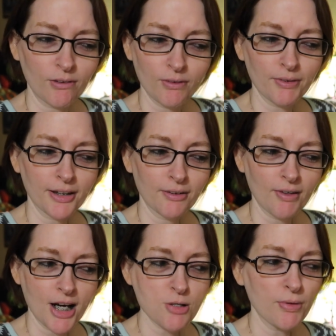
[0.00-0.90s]
don't know what we're gonna
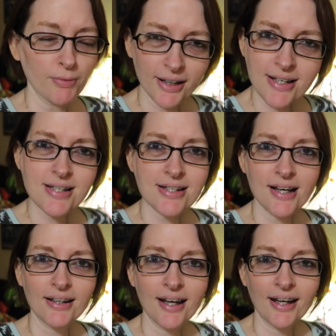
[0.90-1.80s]
watch, but we're gonna sit
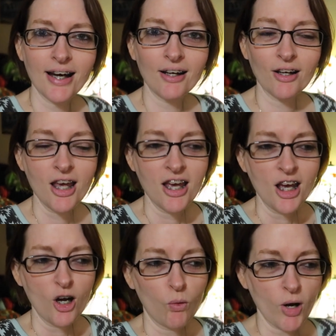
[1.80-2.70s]
down and hang out,
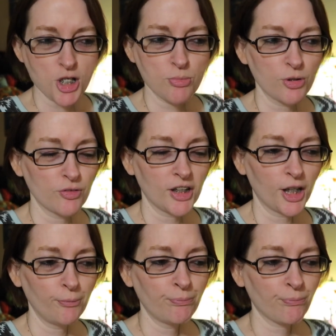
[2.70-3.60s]
watch a
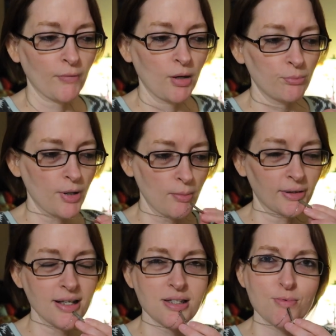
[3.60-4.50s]
movie,
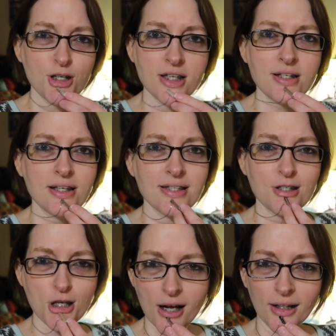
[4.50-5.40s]
probably eat some
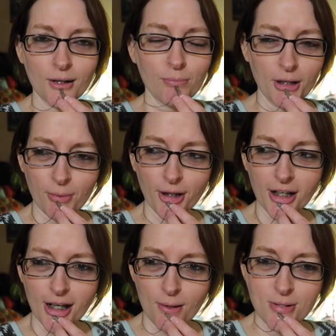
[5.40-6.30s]
Justin's chocolate peanut butter
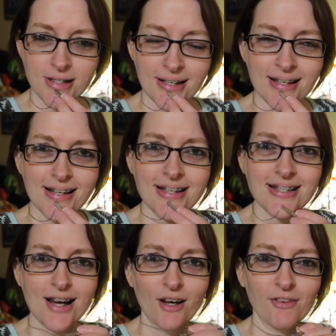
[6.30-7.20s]
cups
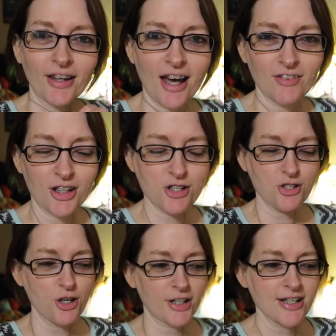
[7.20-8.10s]
because now I feel like having
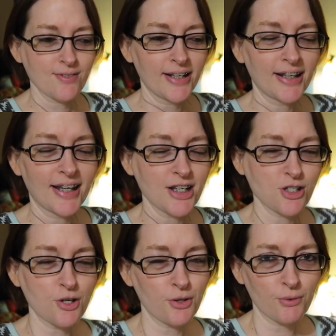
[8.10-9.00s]
dessert because we didn't get
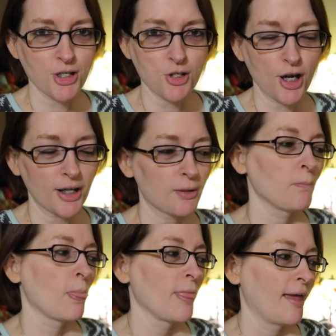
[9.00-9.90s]
dessert at the restaurant
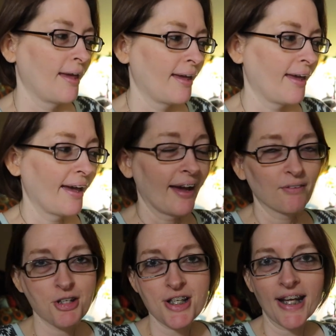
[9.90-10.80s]

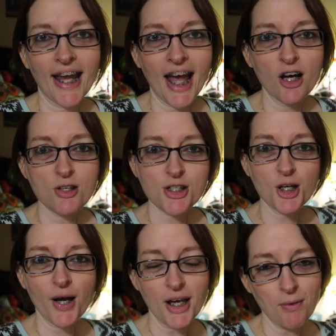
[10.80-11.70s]
and we're just gonna hang out.
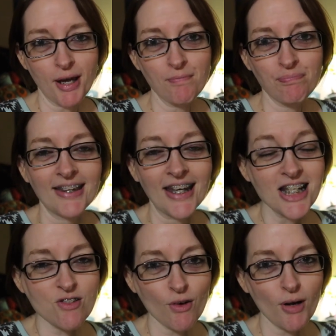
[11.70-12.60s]
So anyway,
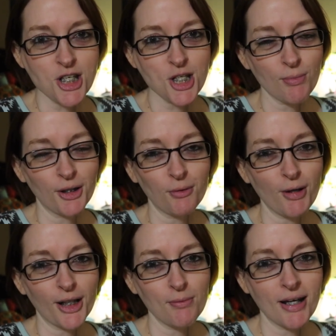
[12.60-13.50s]
Thanks for watching my little
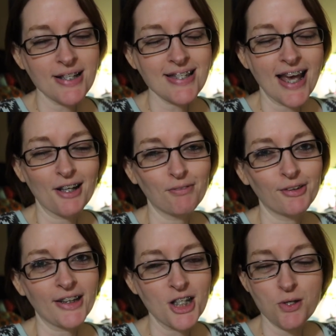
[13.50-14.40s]
broccoli bites and
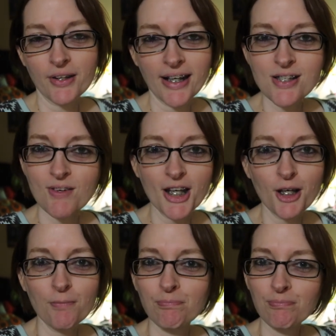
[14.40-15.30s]
we'll catch you in the next video.